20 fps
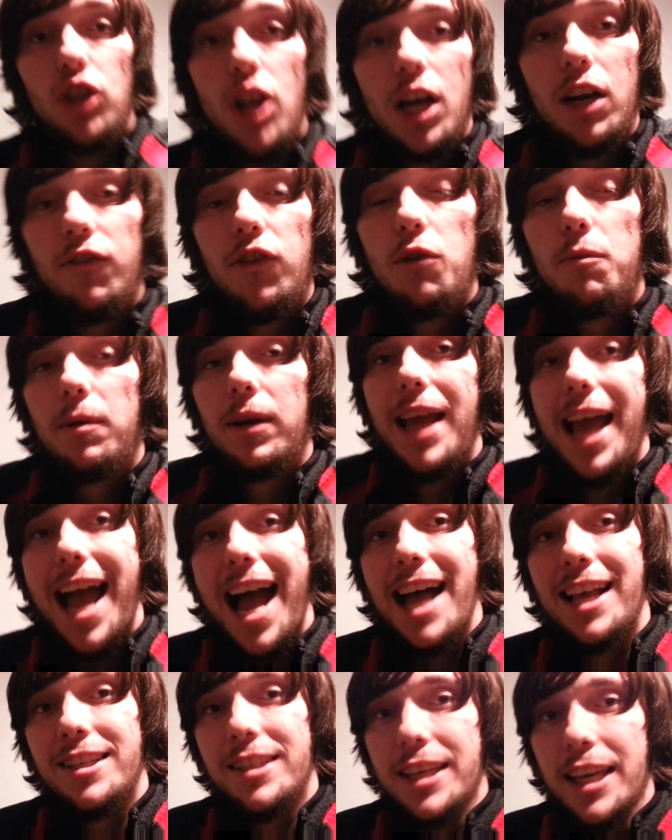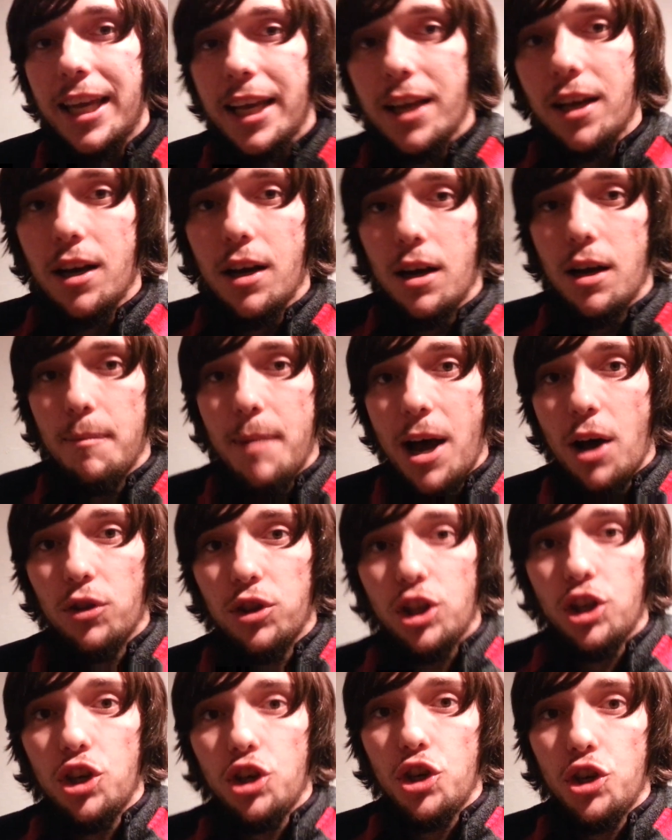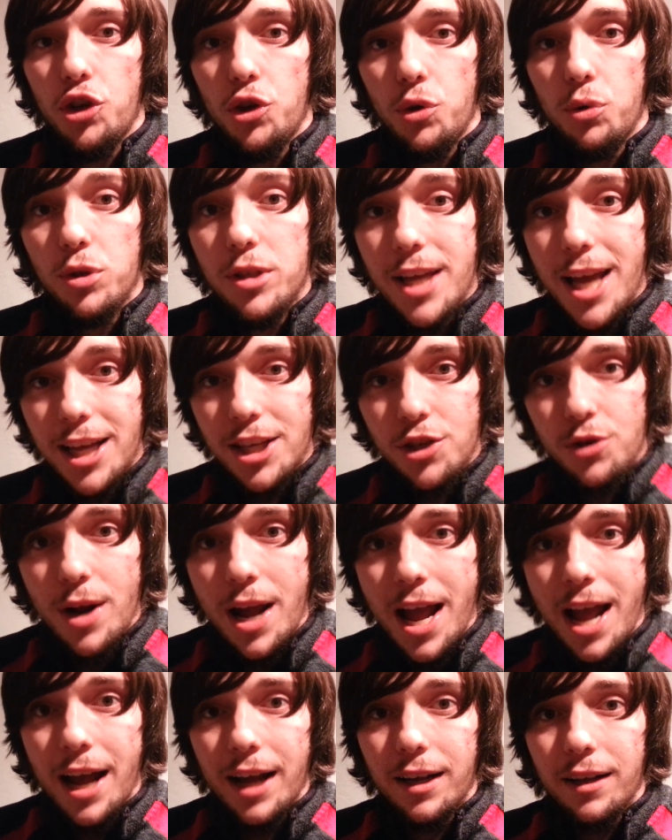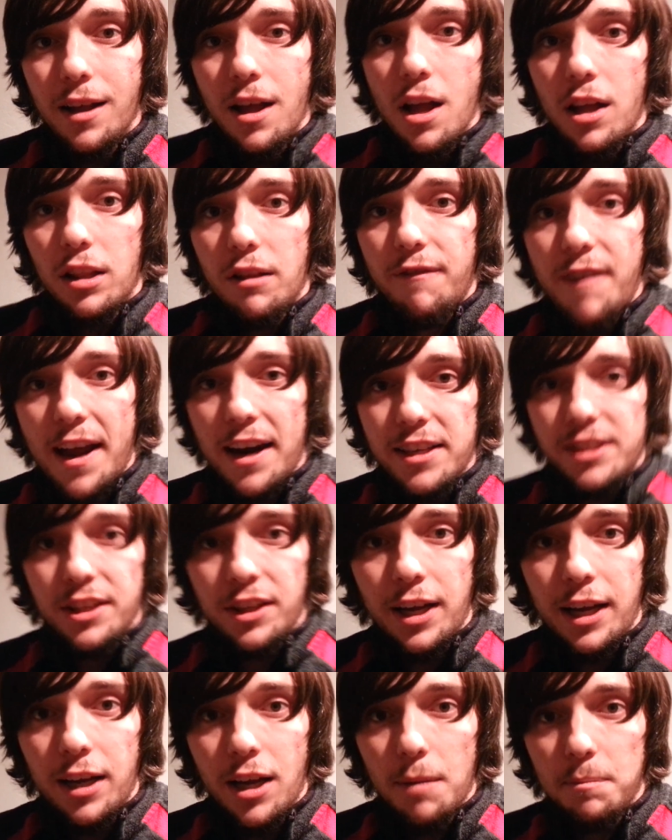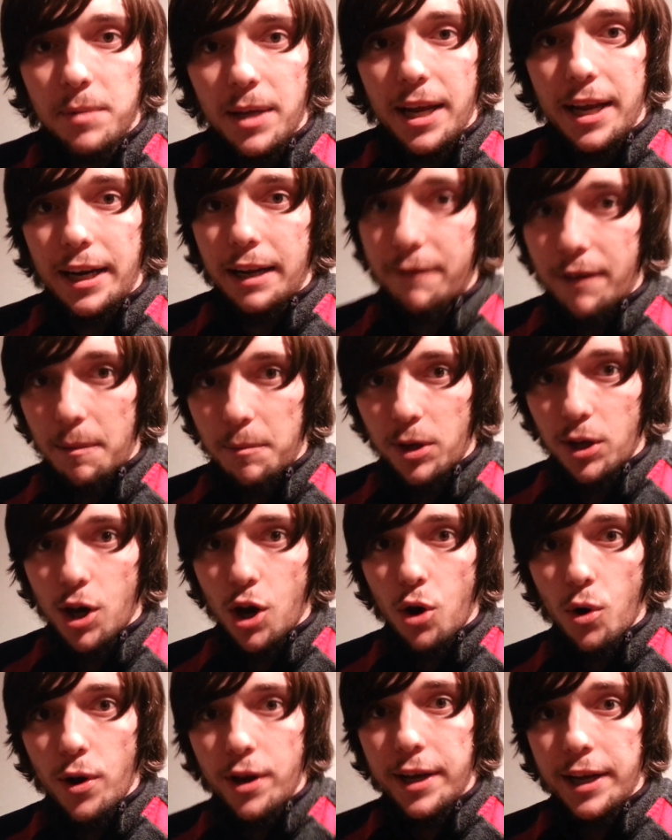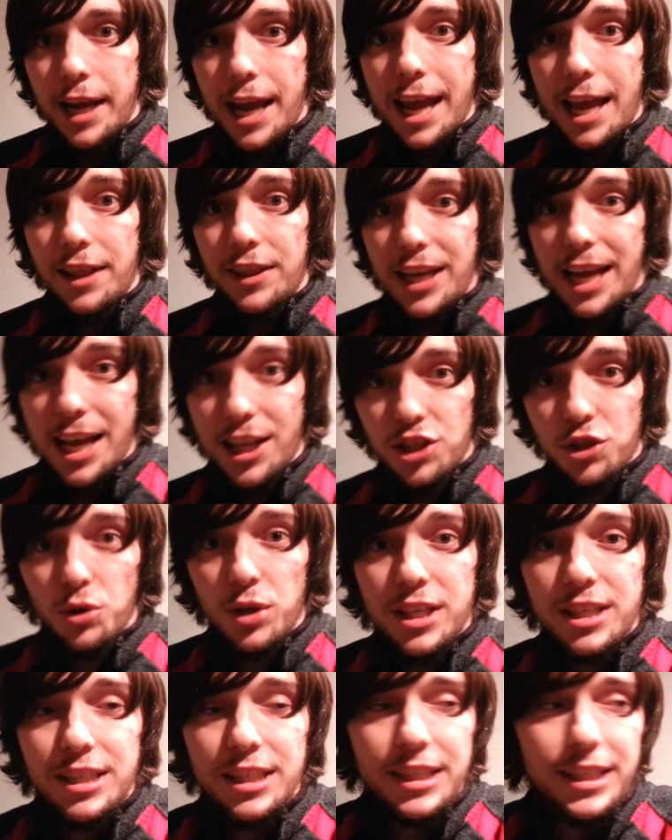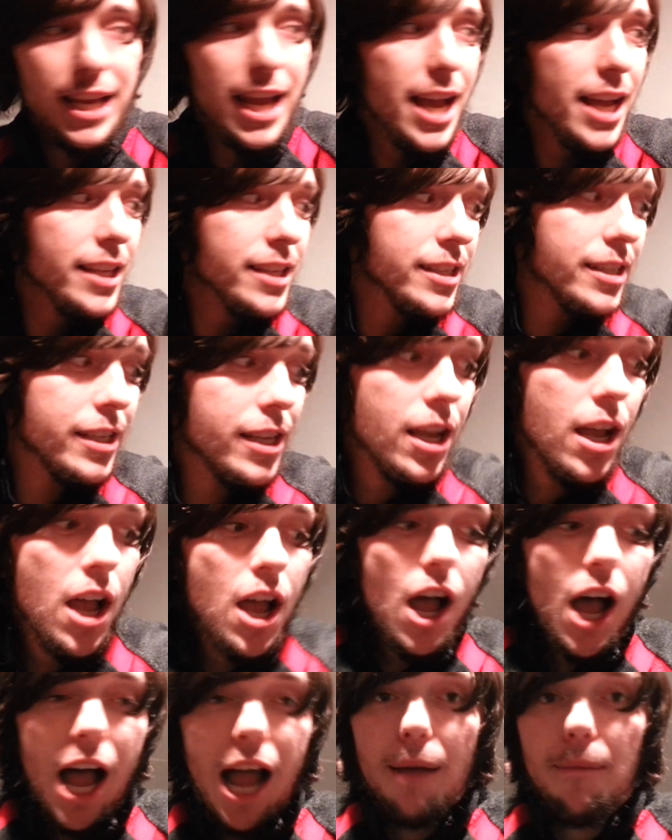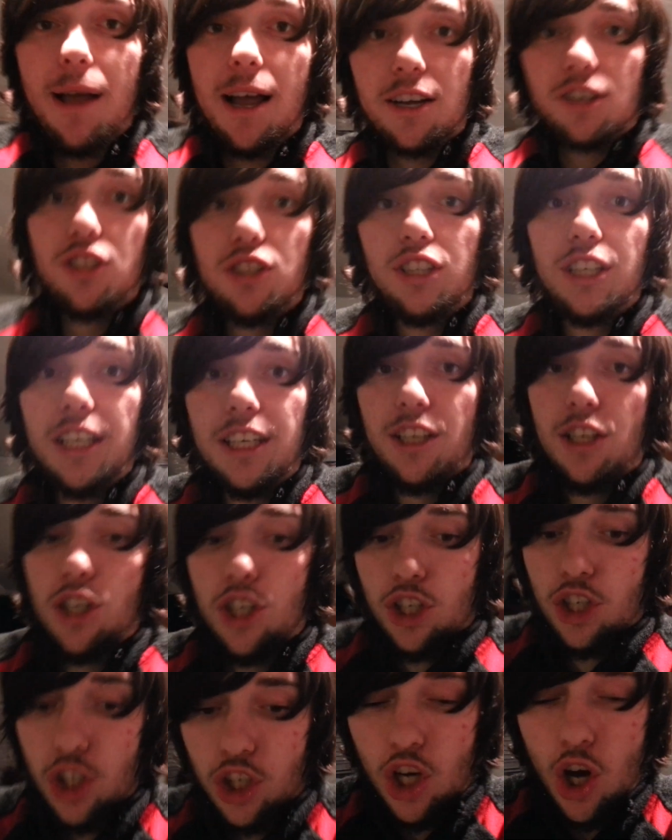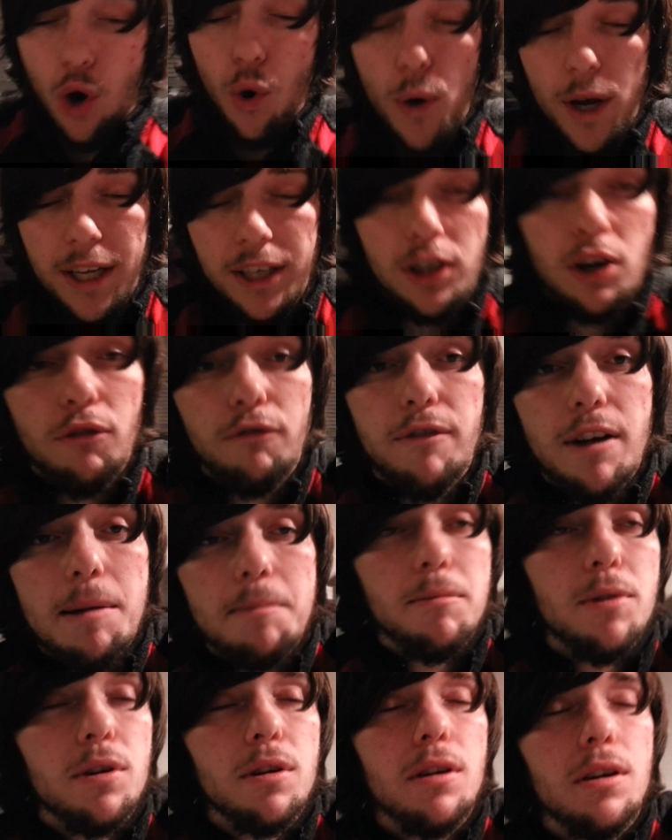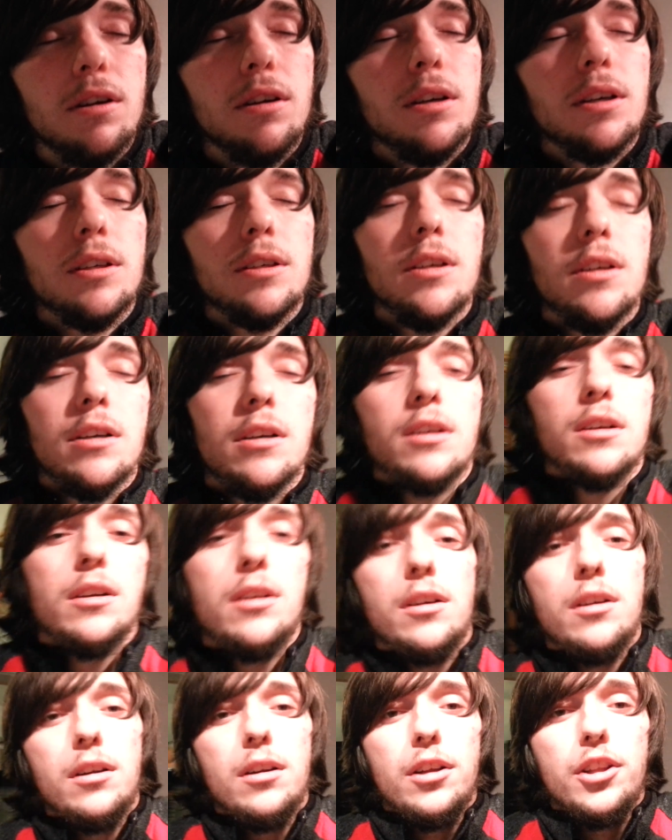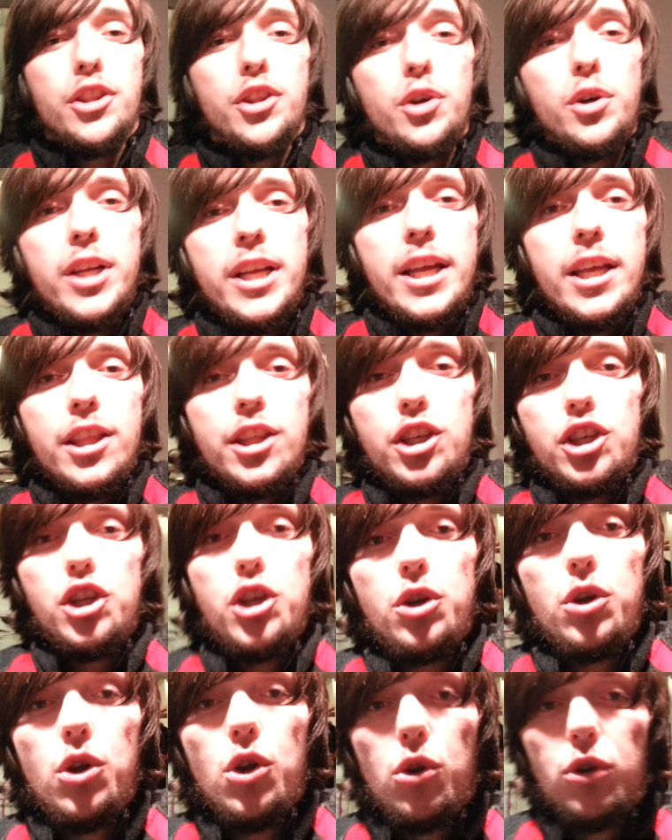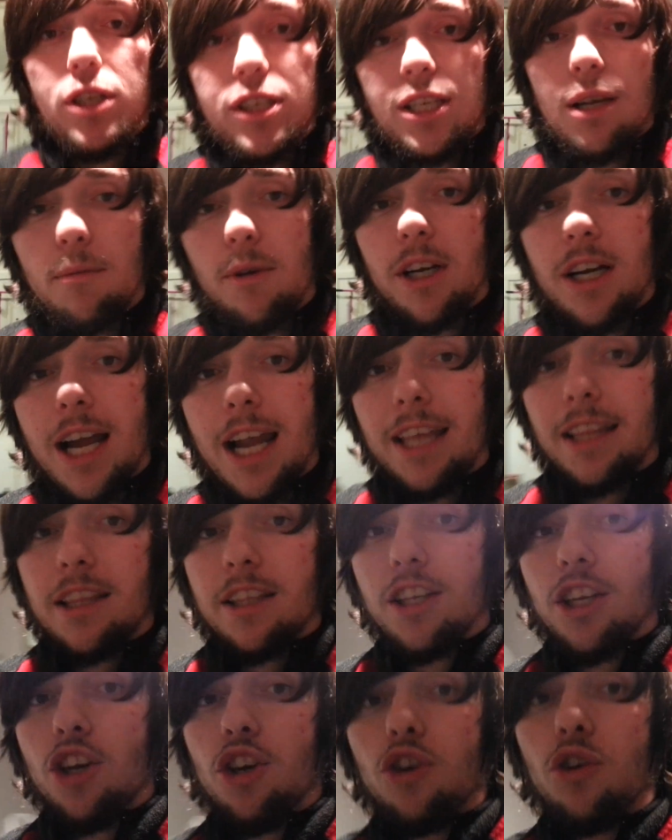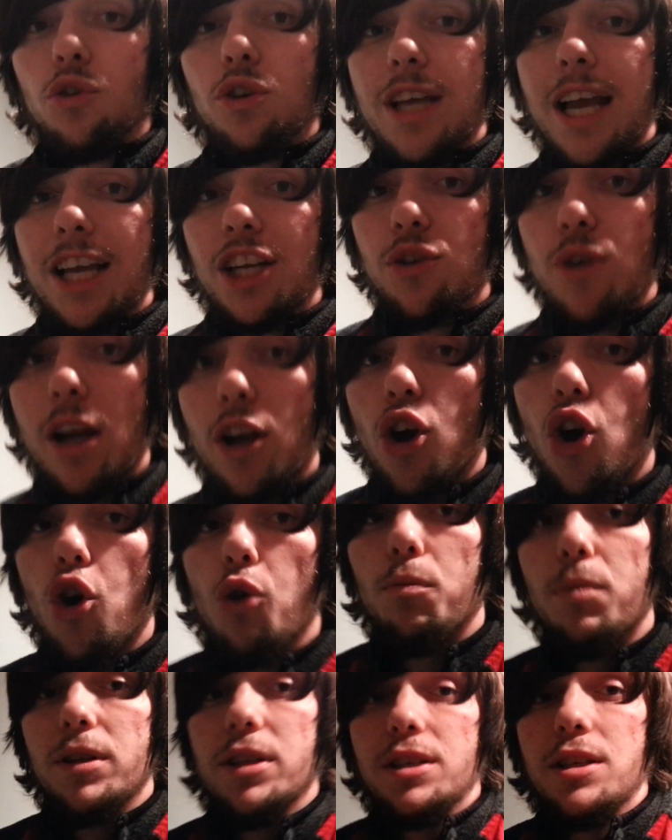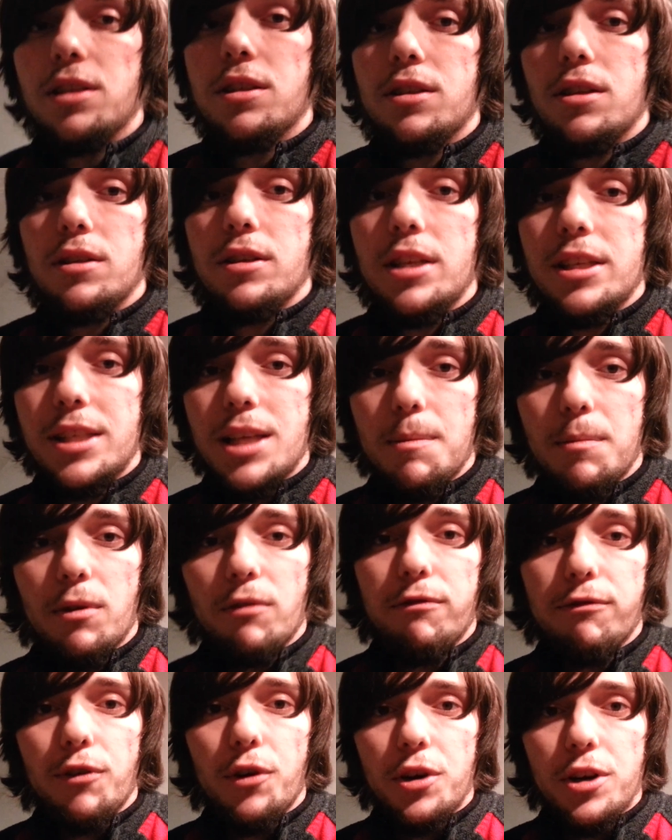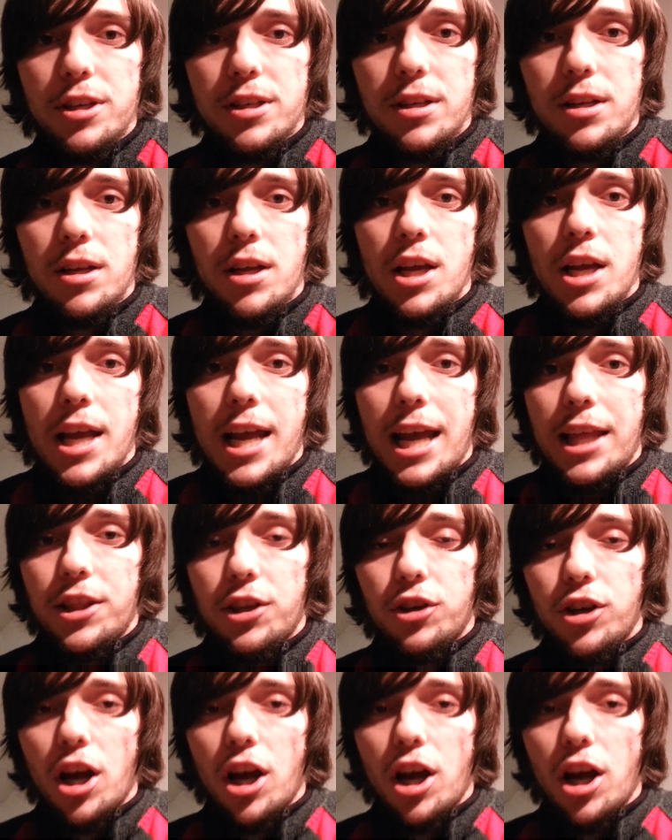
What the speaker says: lot of you have been asking about the new test track, the Fantasyland update, and if I'm going, and the answer is yes. I'm actually going November 30th to December 9th. The new test track opens December 1st, and they're